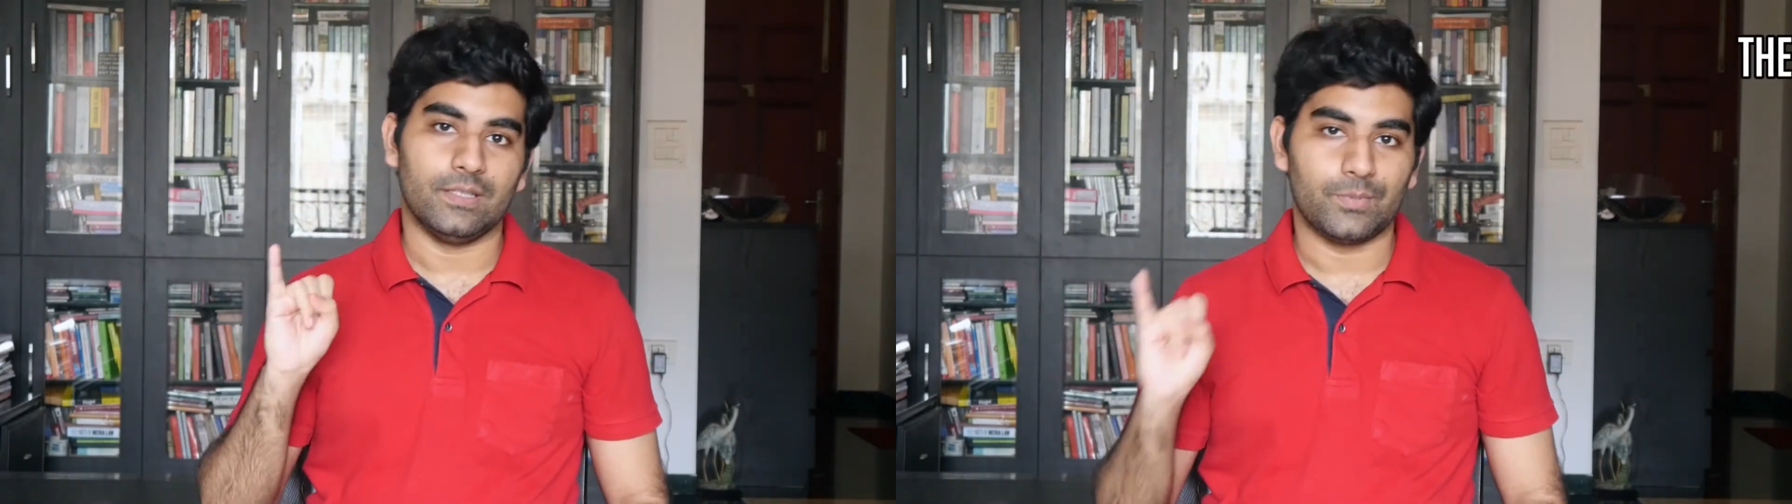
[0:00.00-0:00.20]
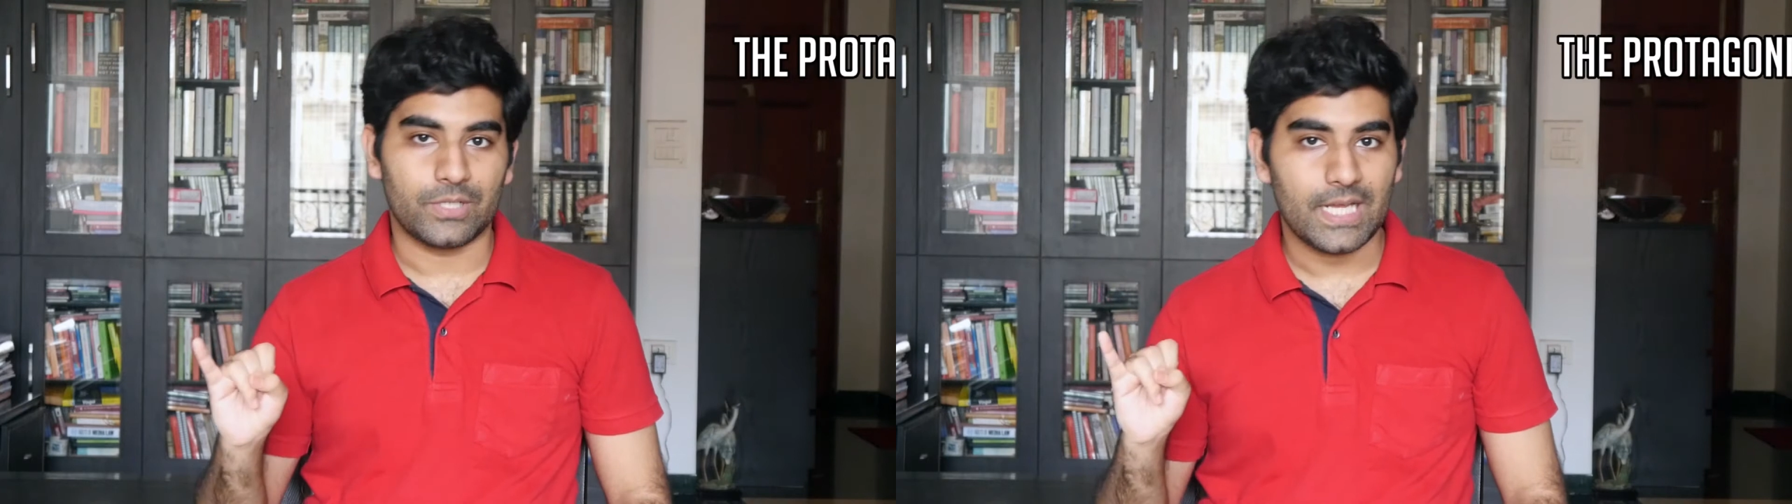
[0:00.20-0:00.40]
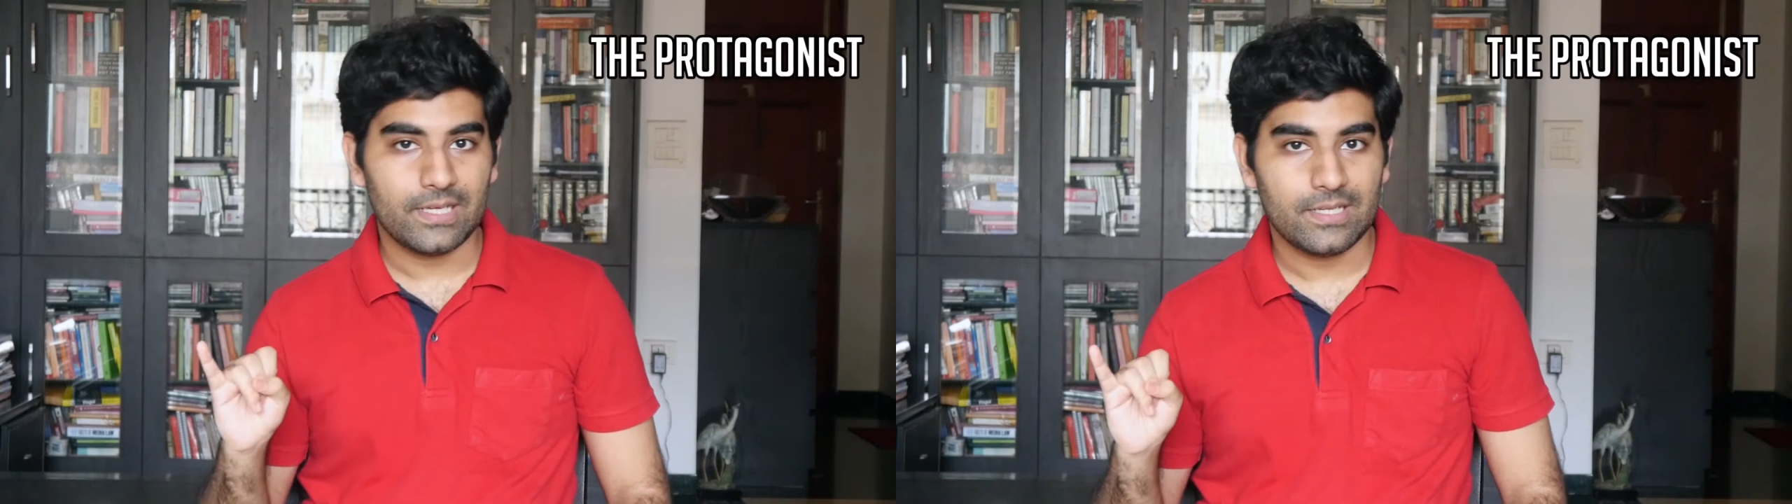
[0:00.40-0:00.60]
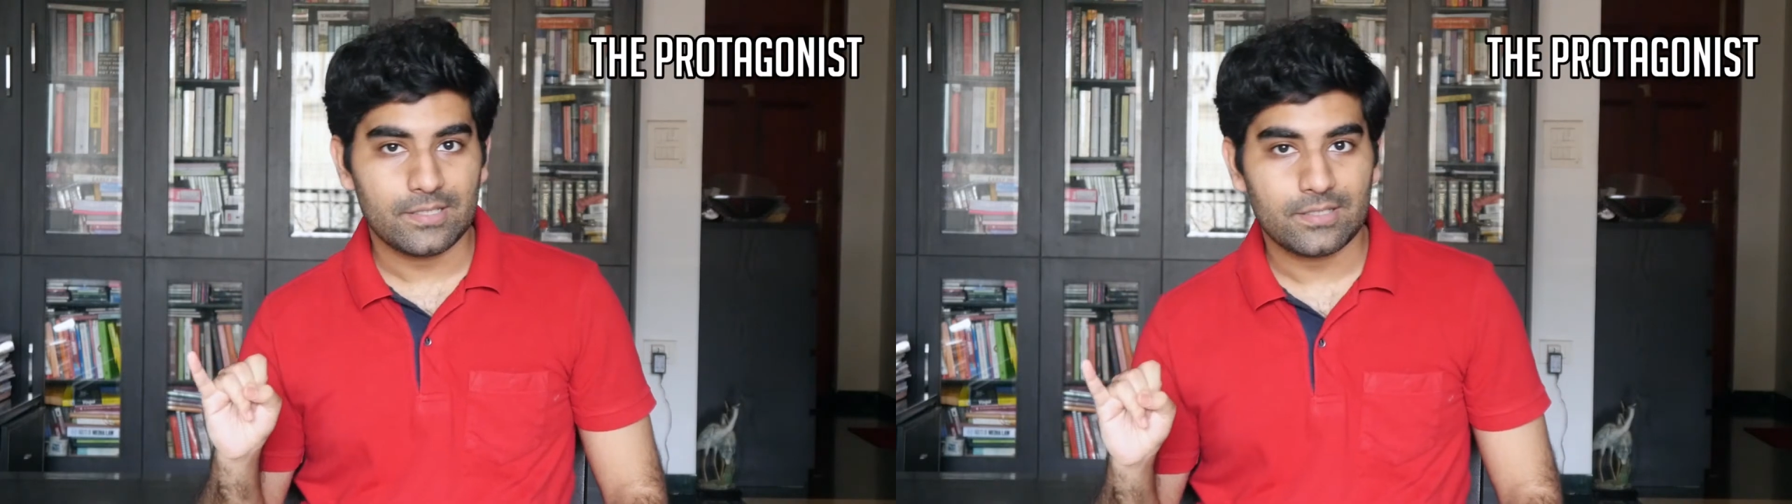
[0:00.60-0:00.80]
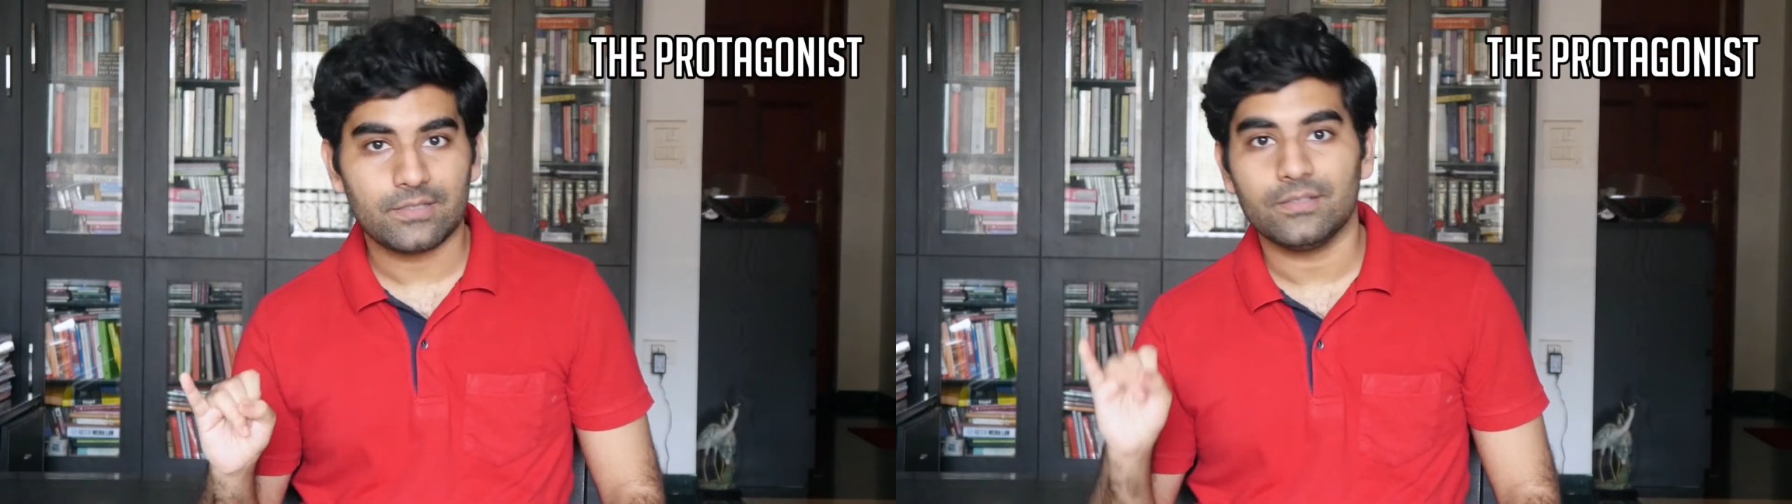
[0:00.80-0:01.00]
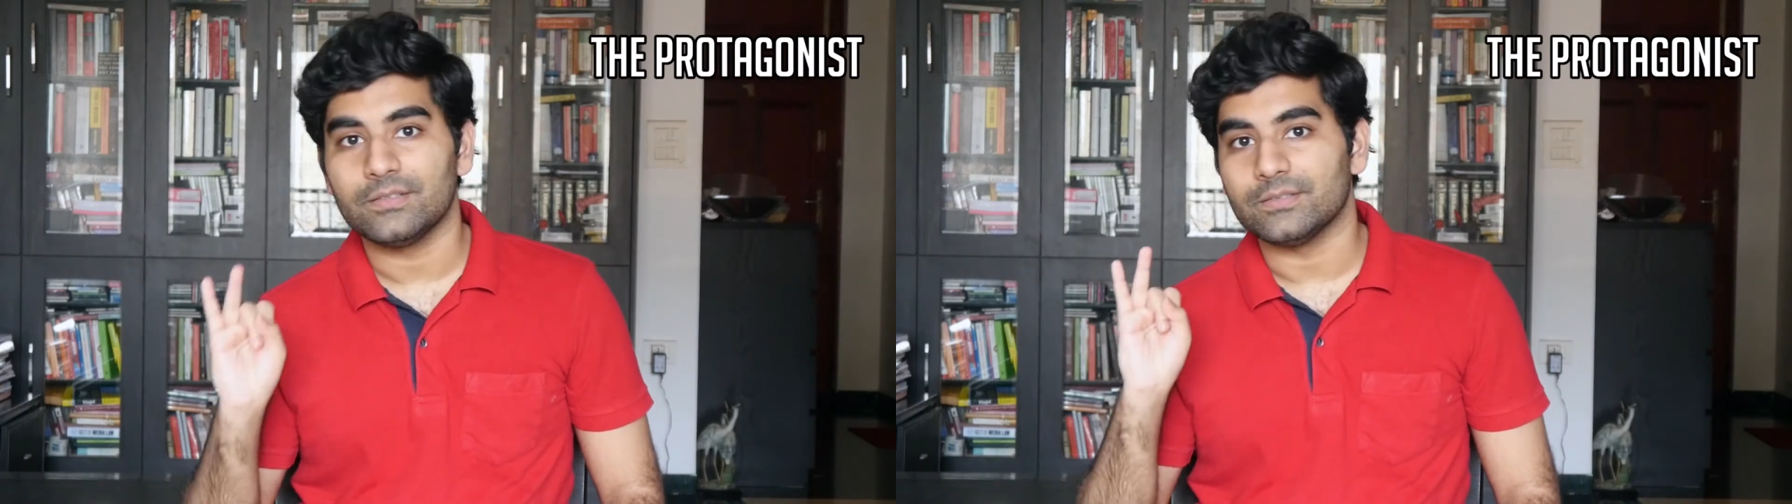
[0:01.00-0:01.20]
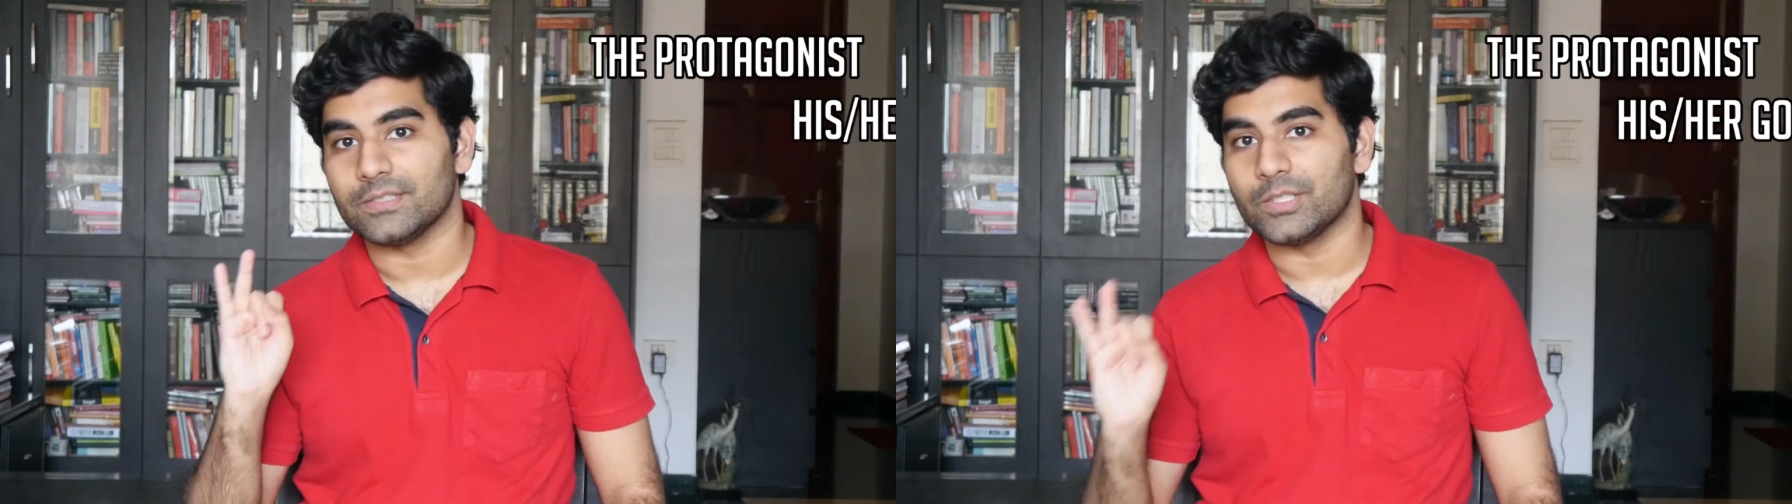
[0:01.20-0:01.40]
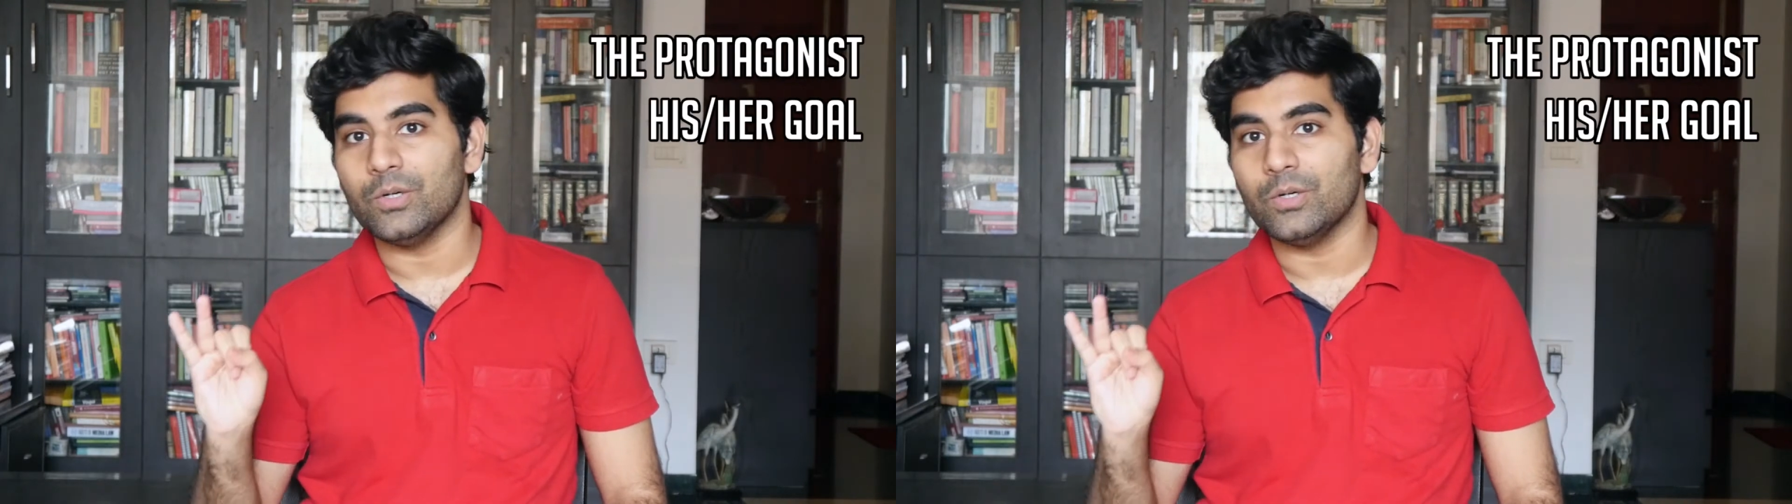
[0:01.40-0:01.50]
the protagonist, the